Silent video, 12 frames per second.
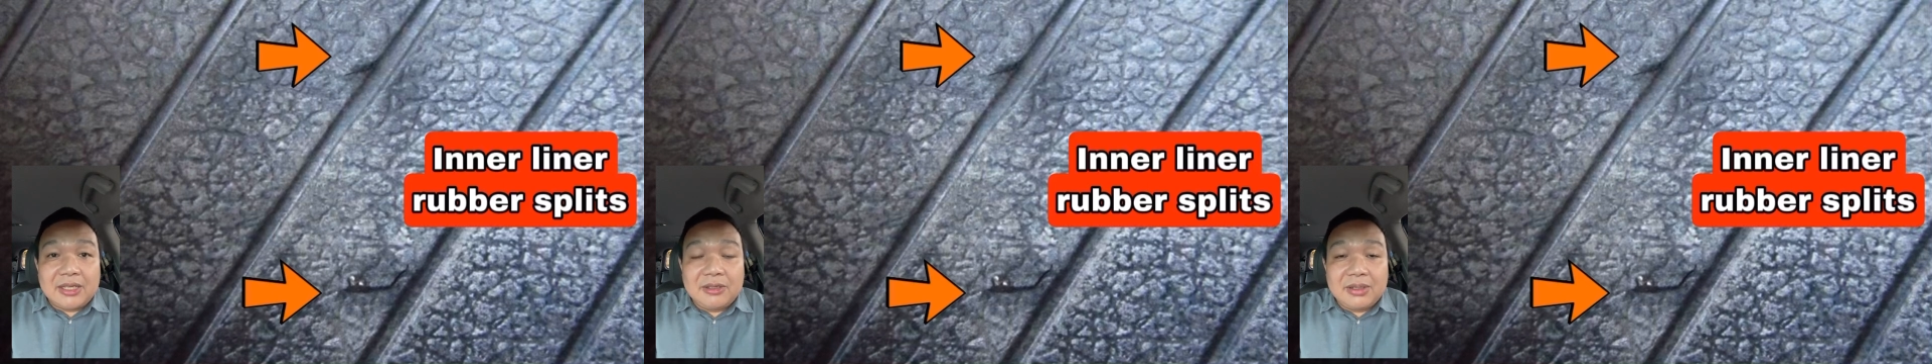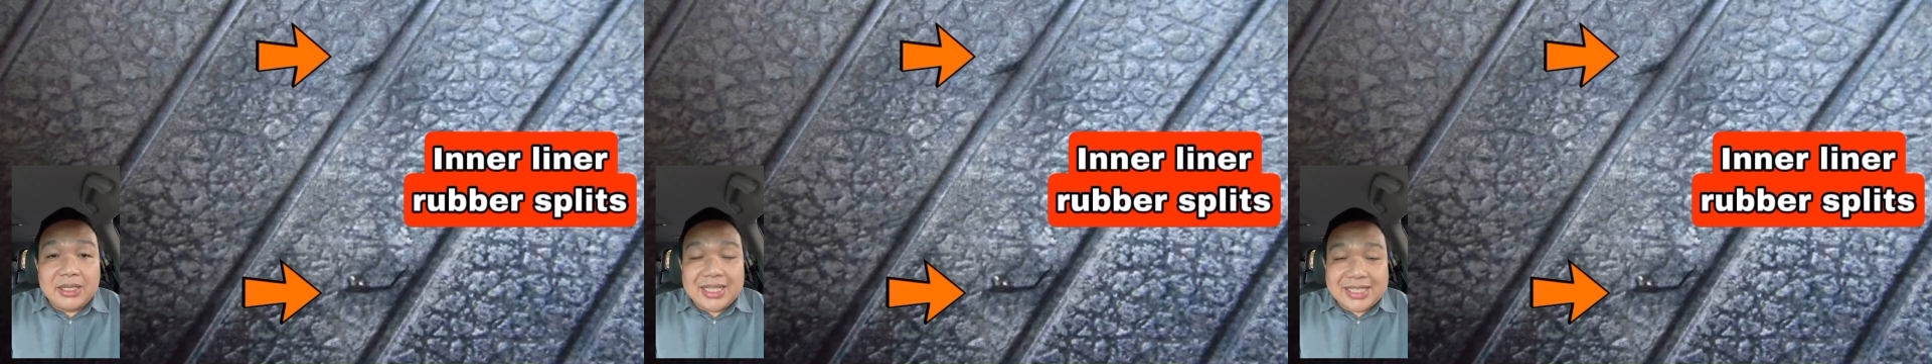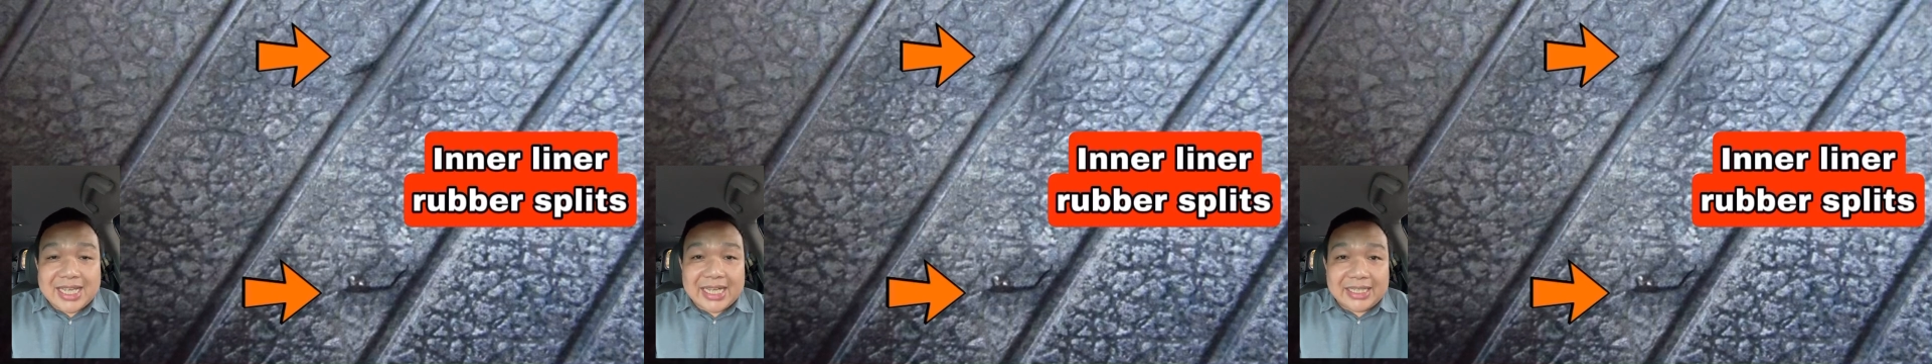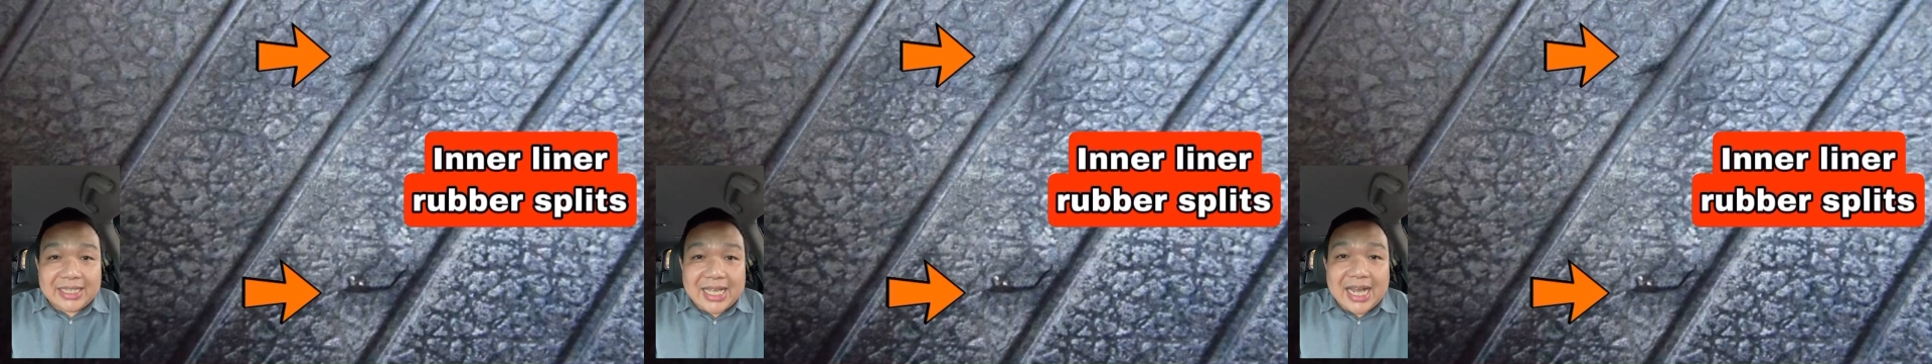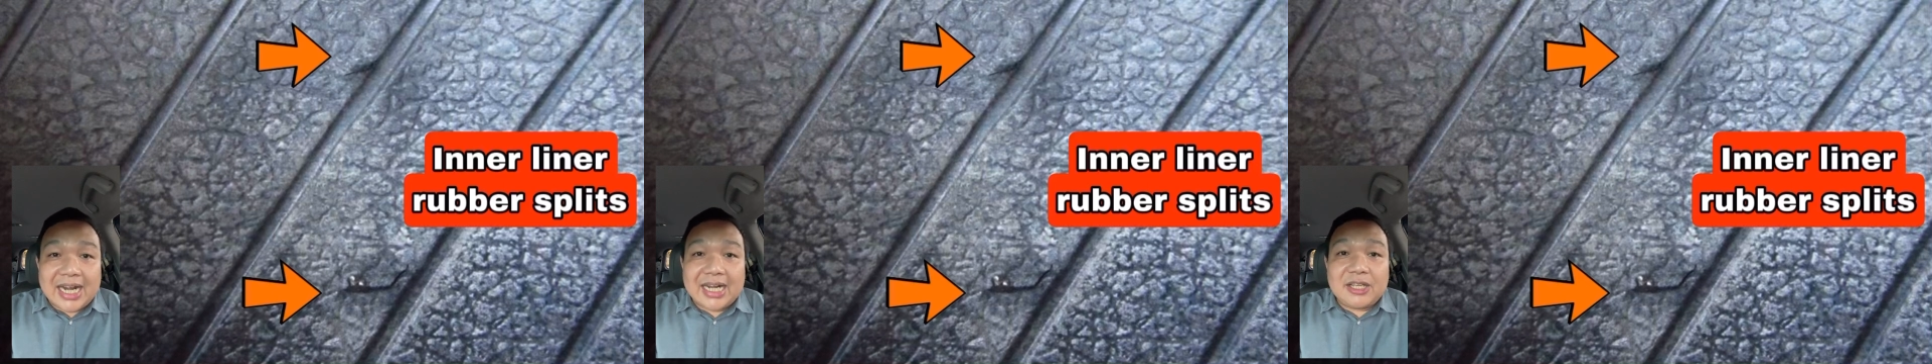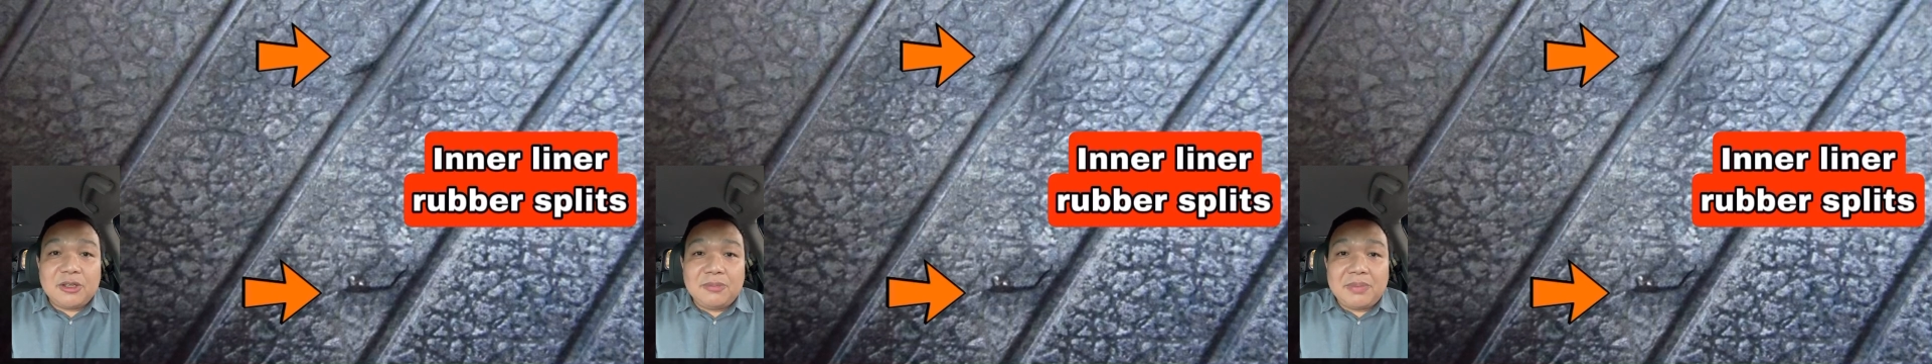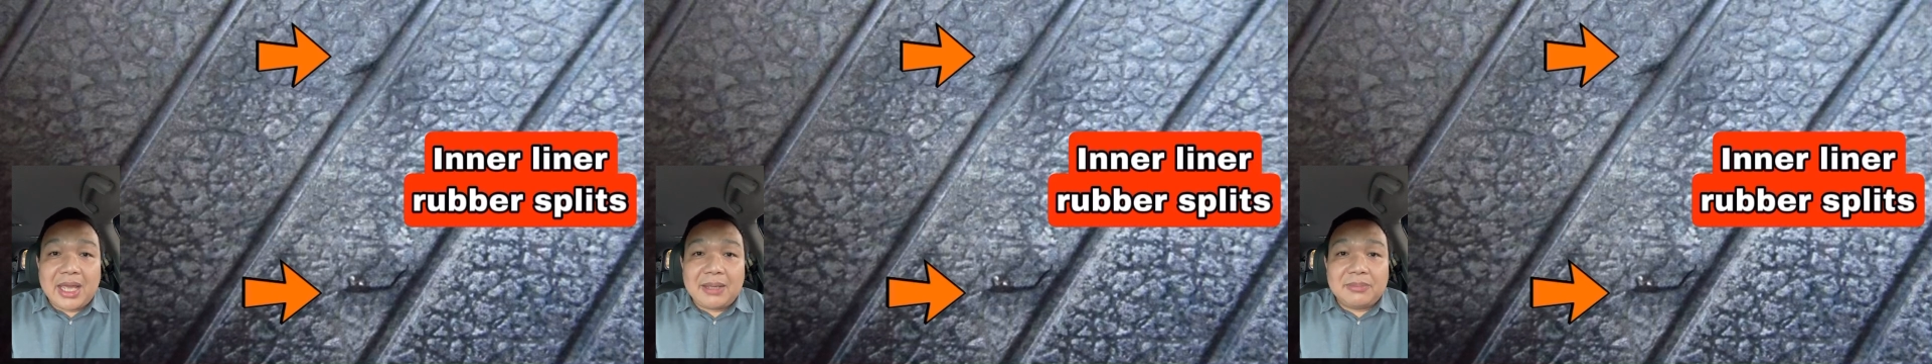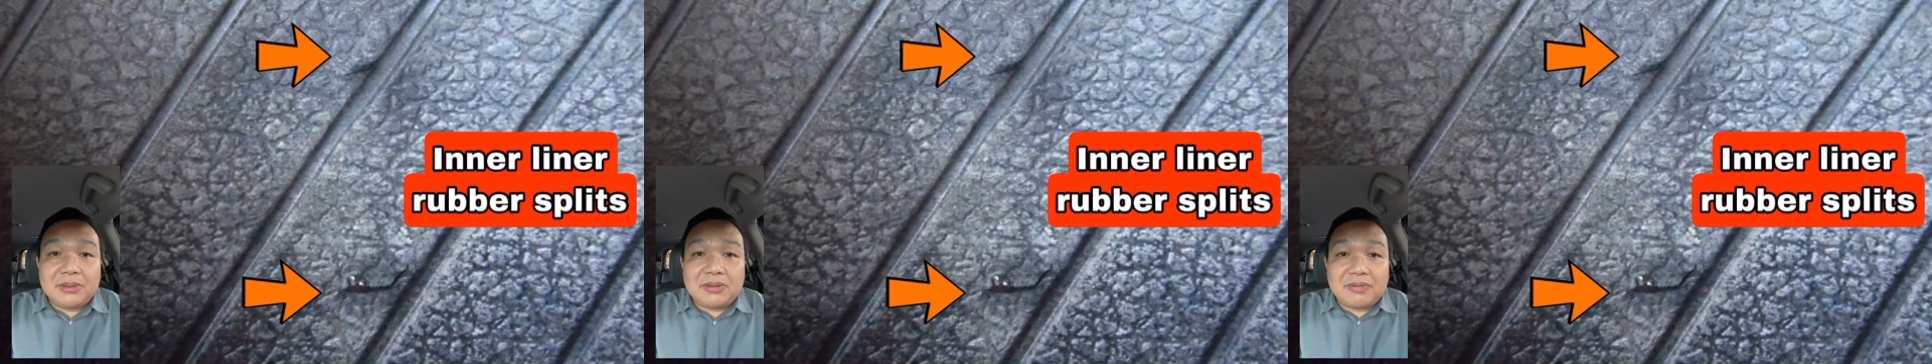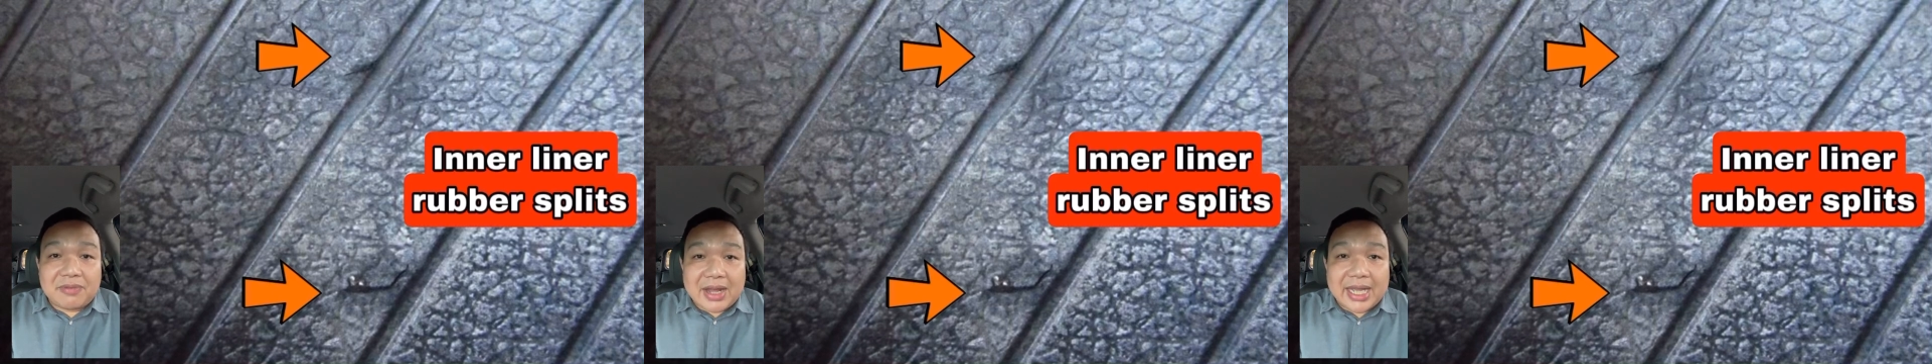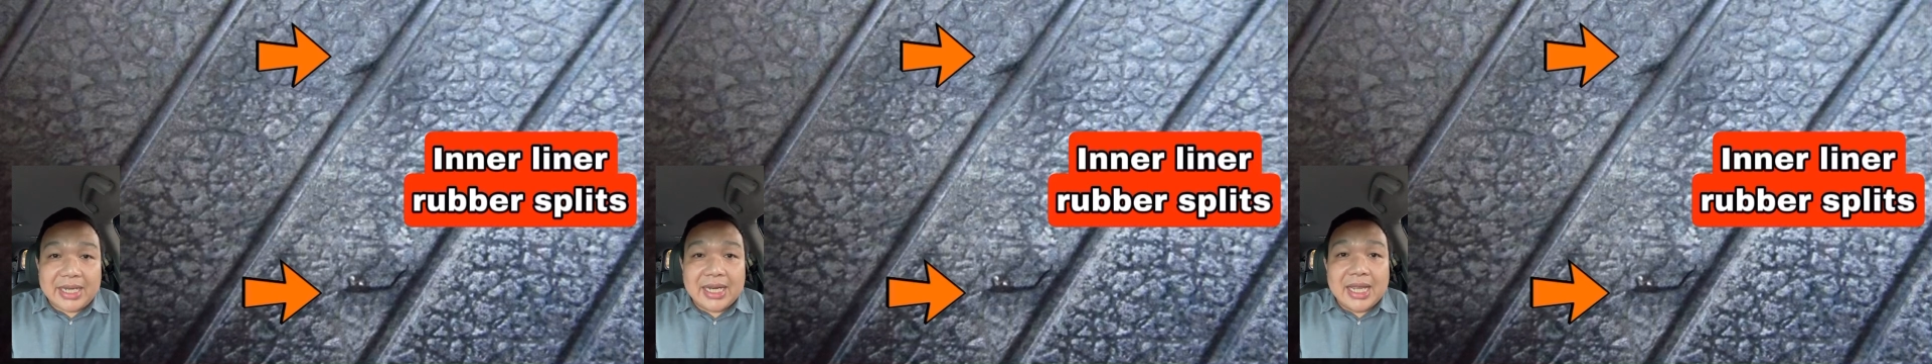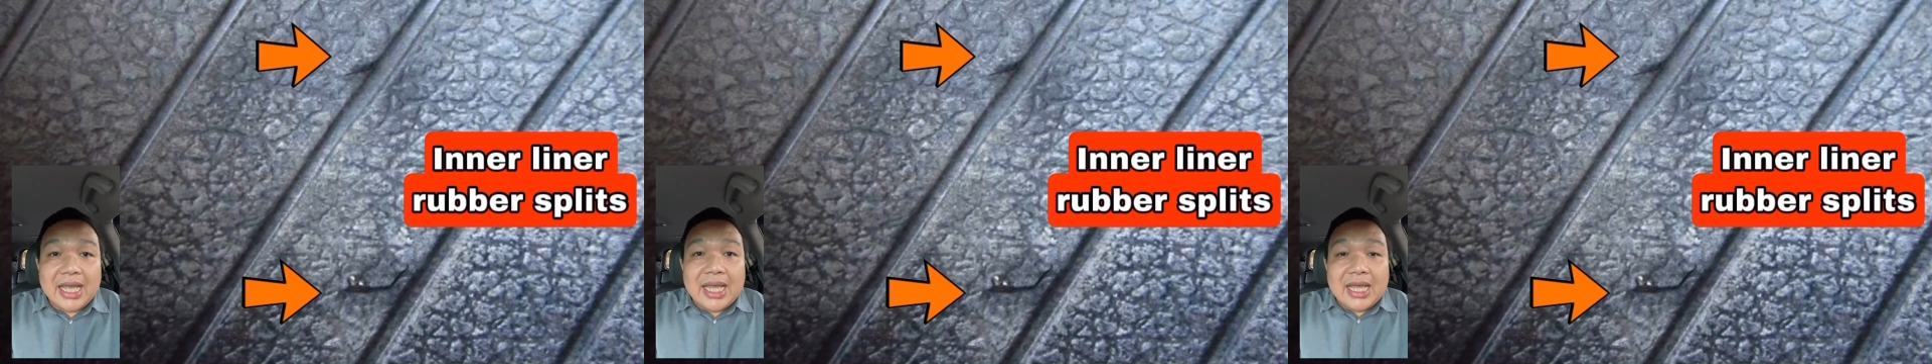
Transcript: you, inside the tire, you'd be able to find